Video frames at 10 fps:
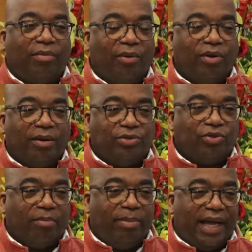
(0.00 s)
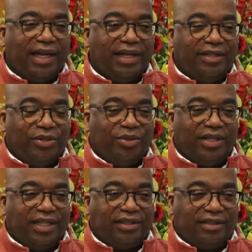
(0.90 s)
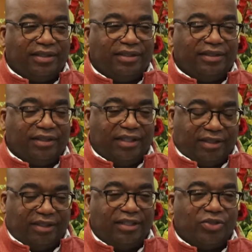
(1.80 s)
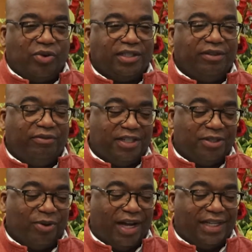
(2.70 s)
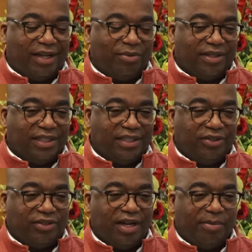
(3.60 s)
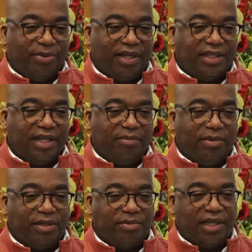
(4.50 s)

I, I want to sort of back into this this this question vision wise, because there's a couple things that Bishop